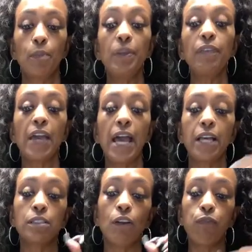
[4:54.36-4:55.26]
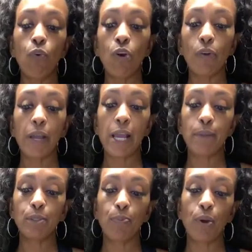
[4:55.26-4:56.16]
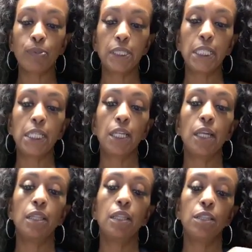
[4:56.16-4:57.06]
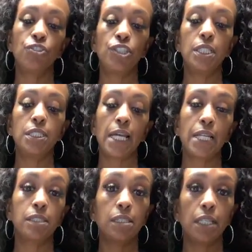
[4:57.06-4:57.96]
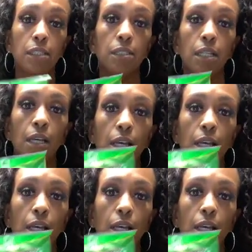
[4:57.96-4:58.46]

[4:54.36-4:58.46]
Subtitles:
beef has 4 grams of protein, and then the cheese has 6.